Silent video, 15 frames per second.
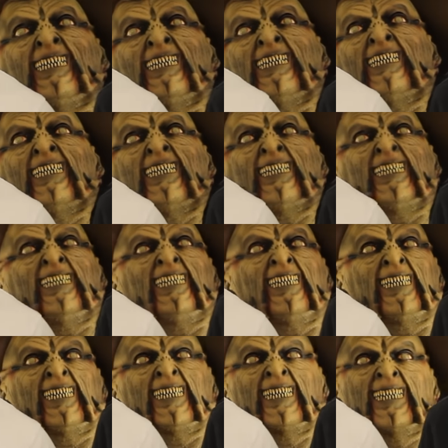
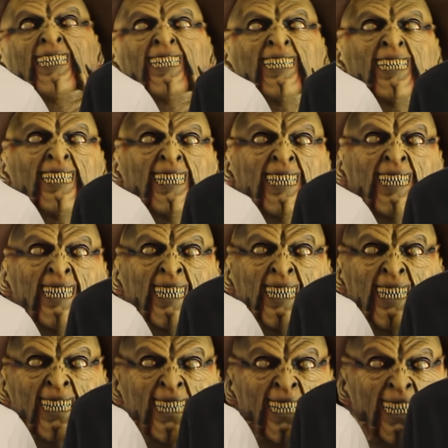
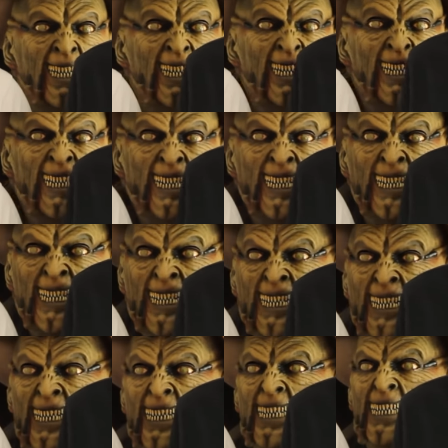
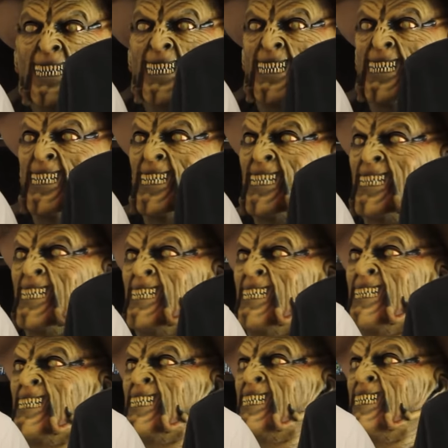
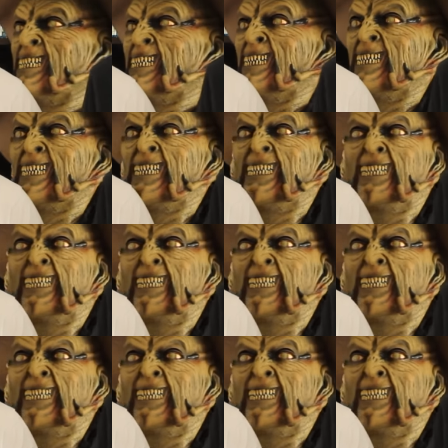[no speech]